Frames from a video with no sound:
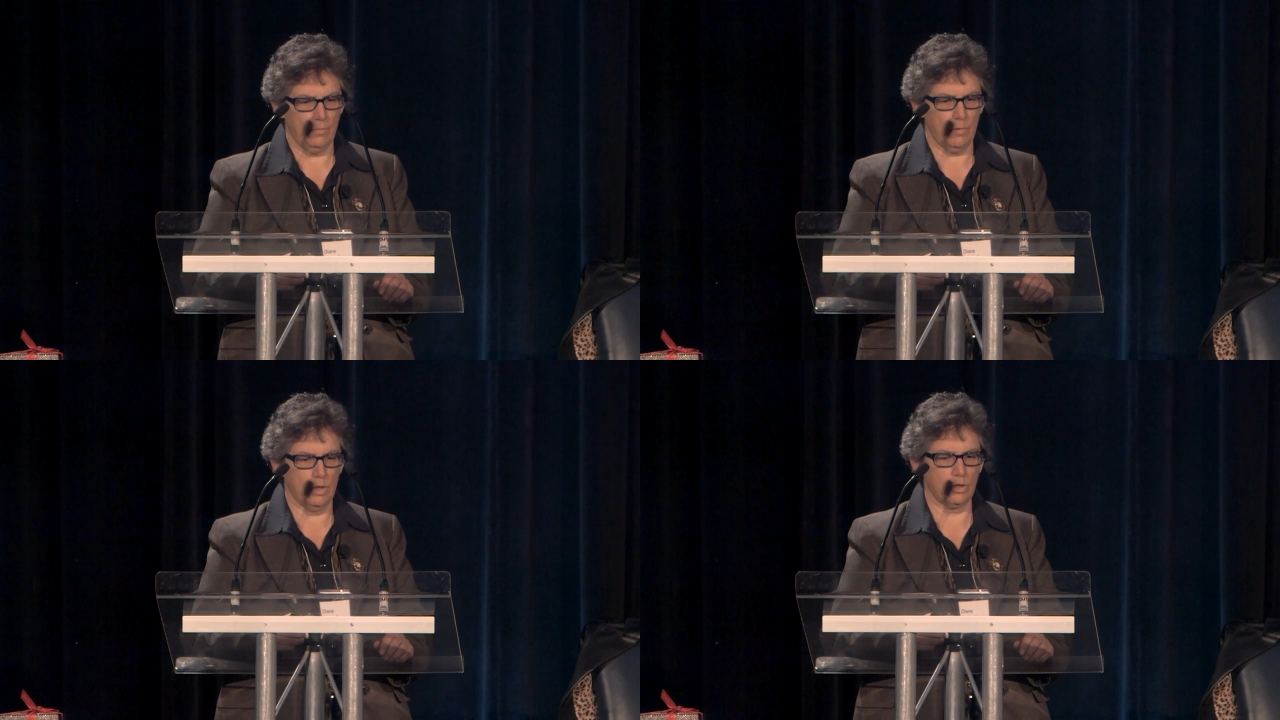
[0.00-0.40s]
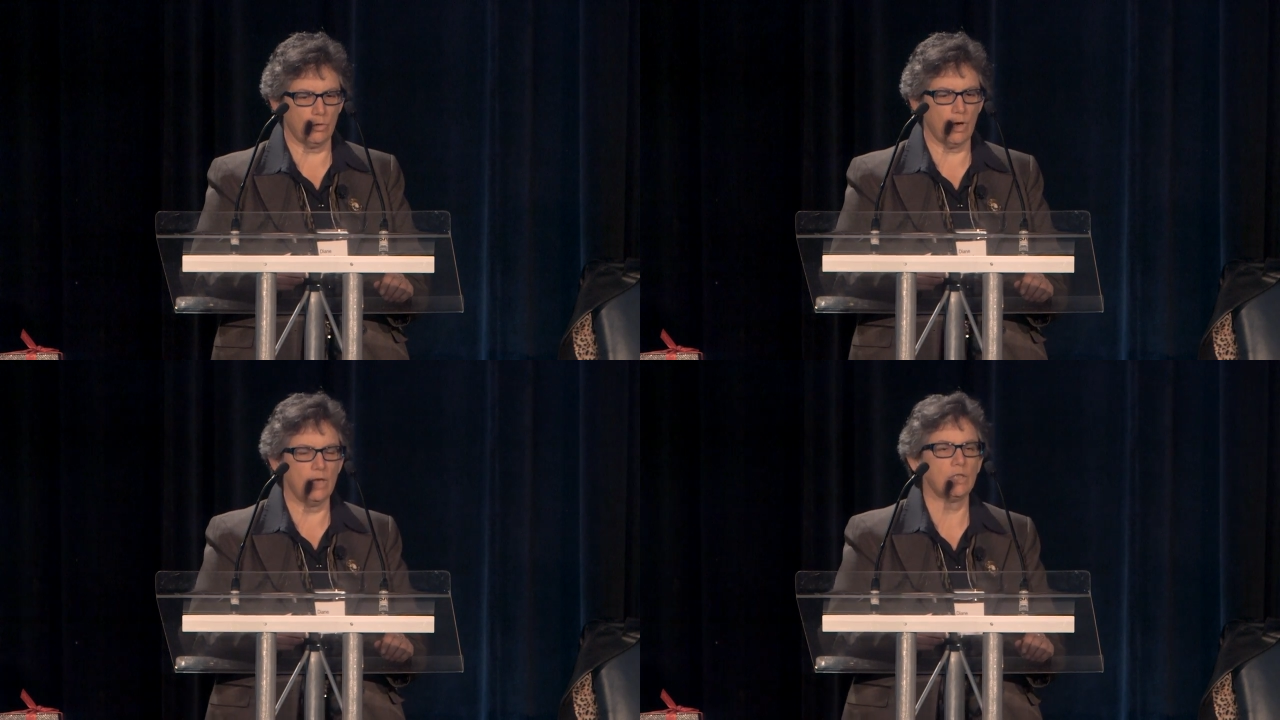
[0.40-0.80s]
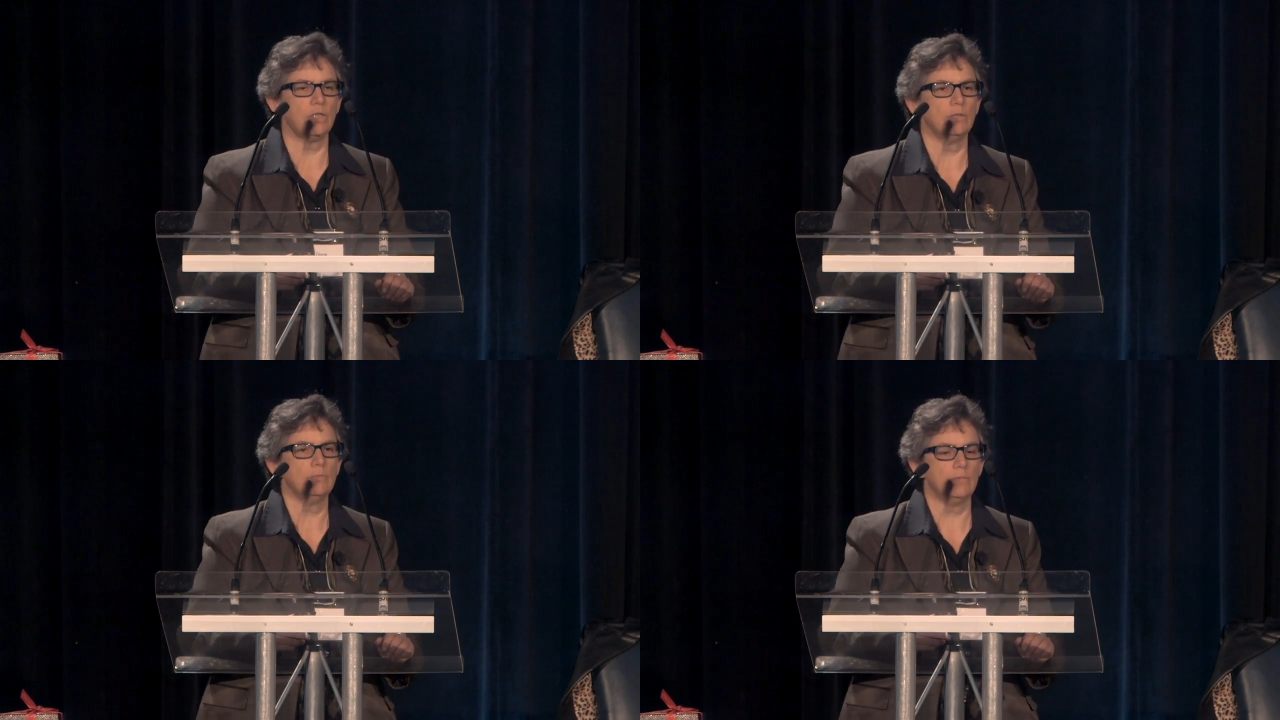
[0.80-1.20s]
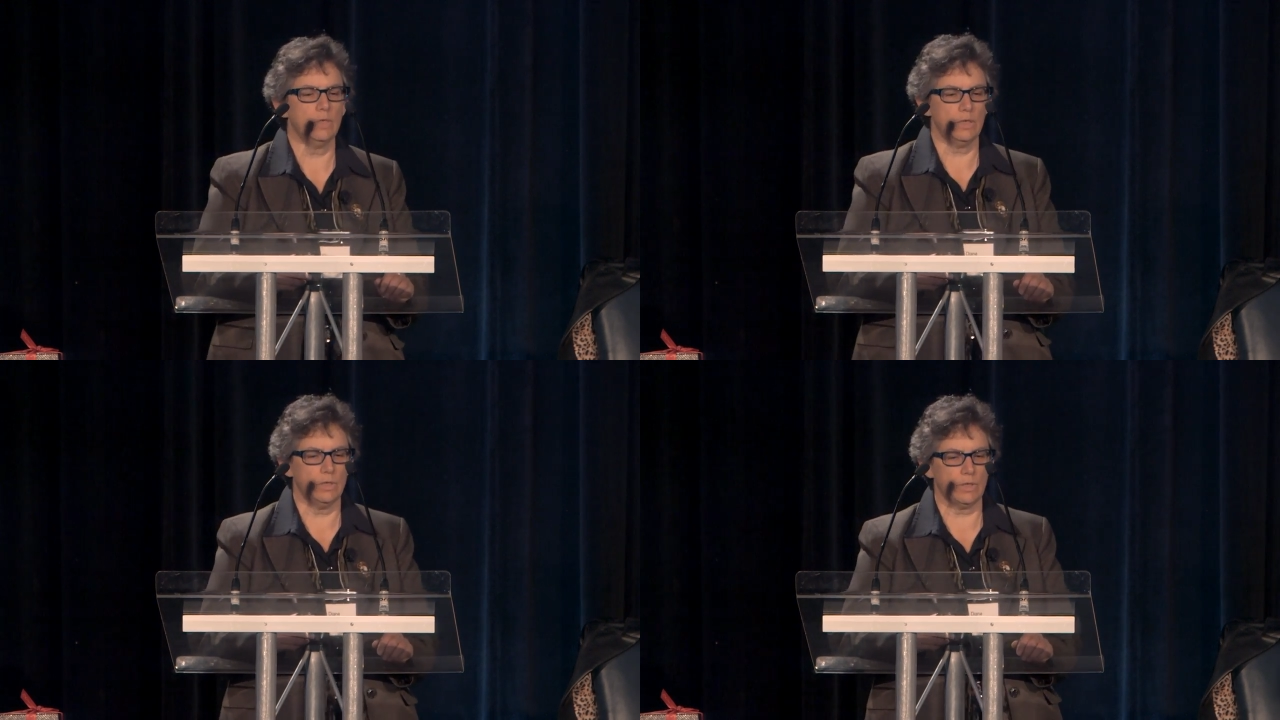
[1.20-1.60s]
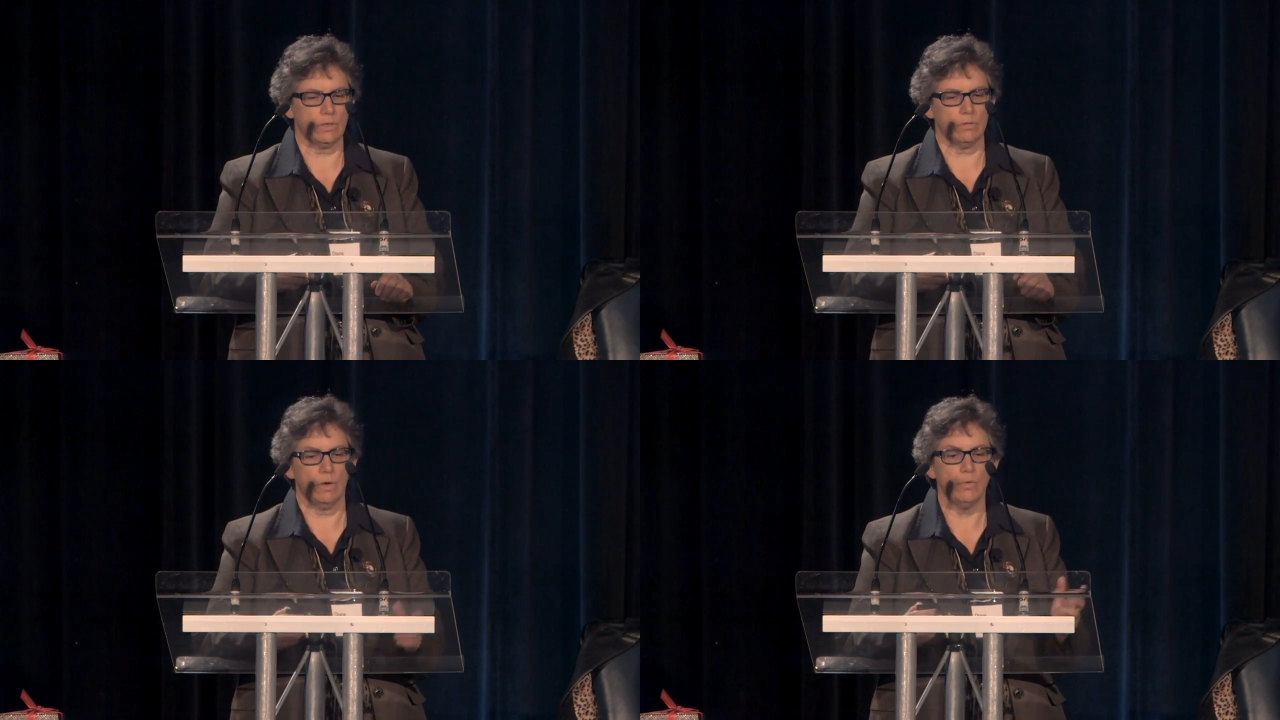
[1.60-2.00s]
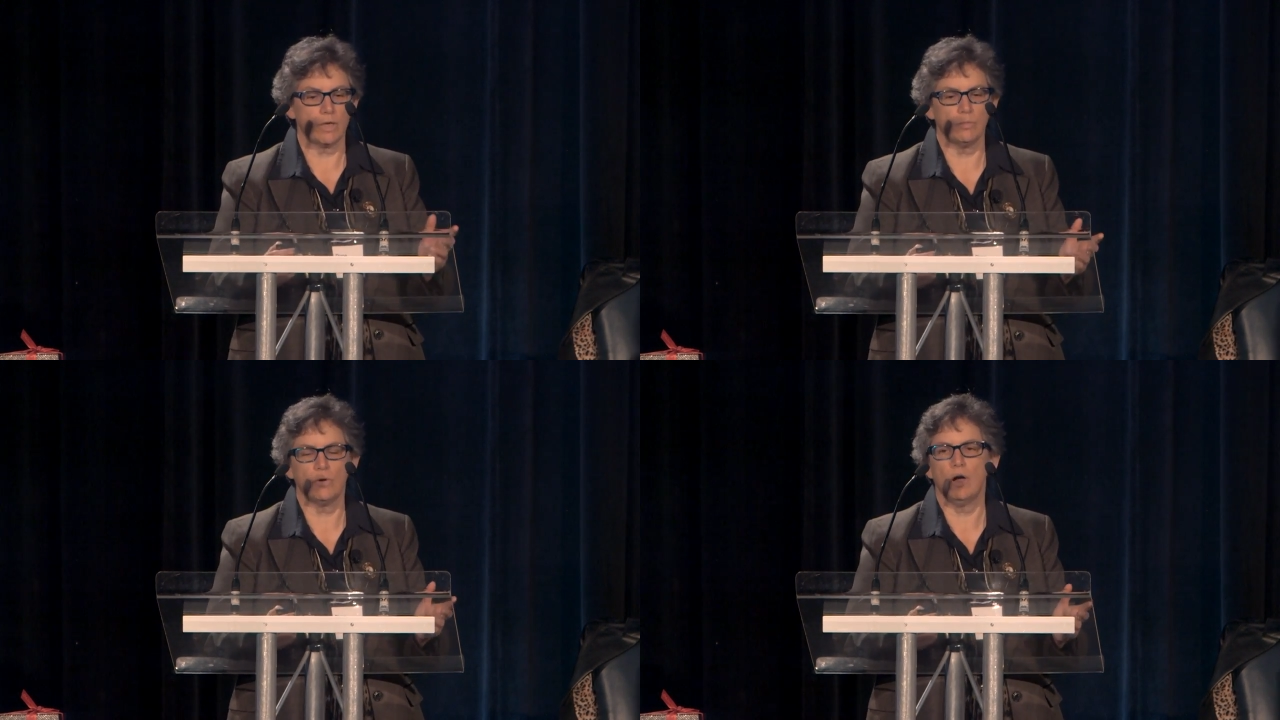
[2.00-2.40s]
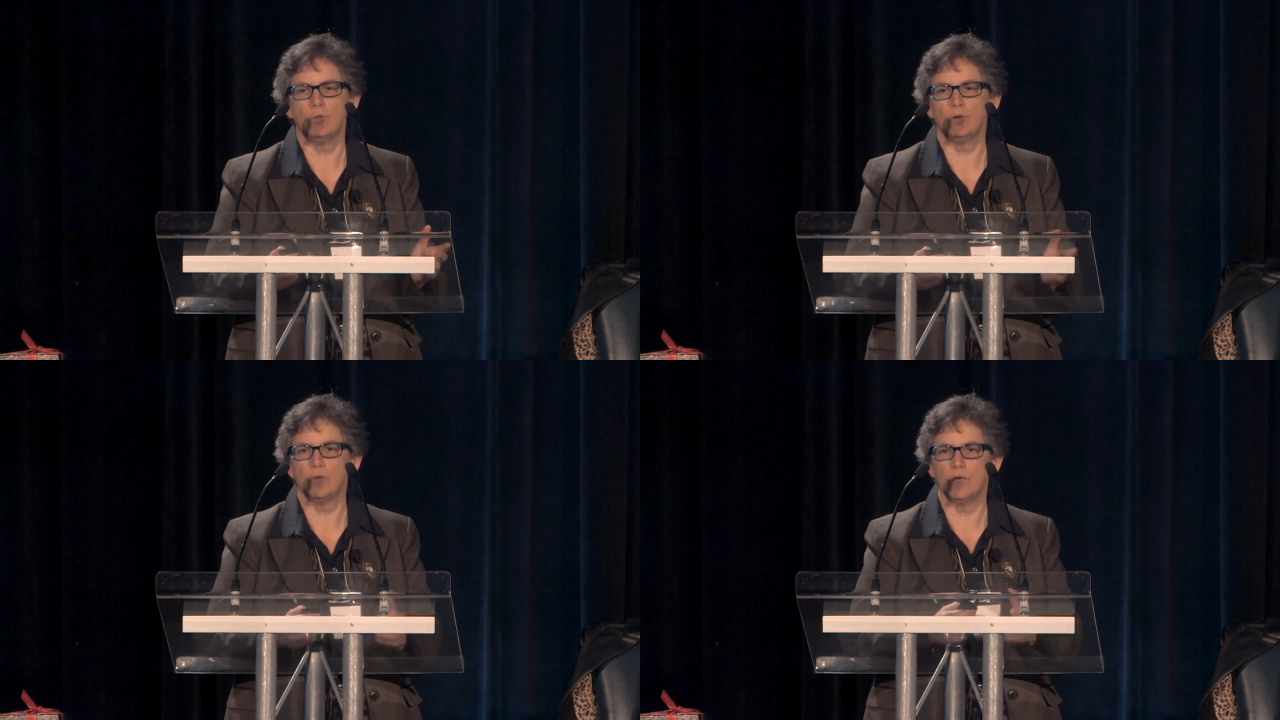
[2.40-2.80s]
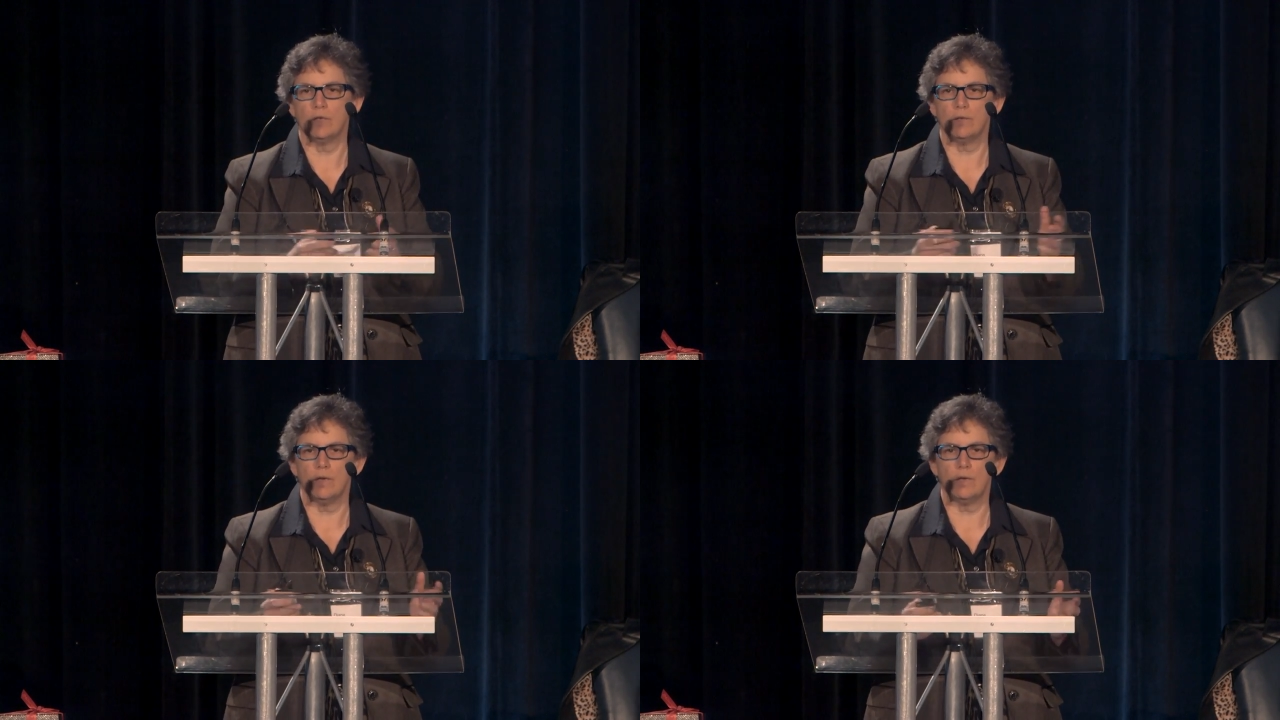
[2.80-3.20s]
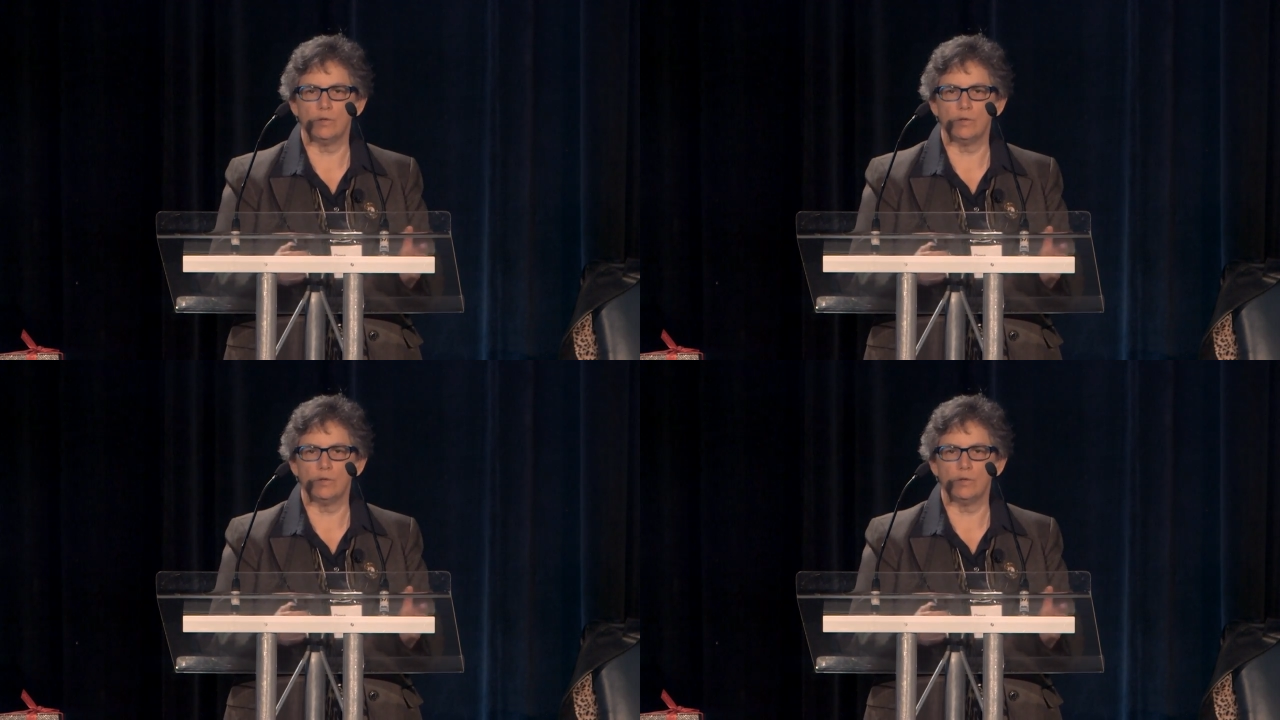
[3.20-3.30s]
Integration is a wicked problem, and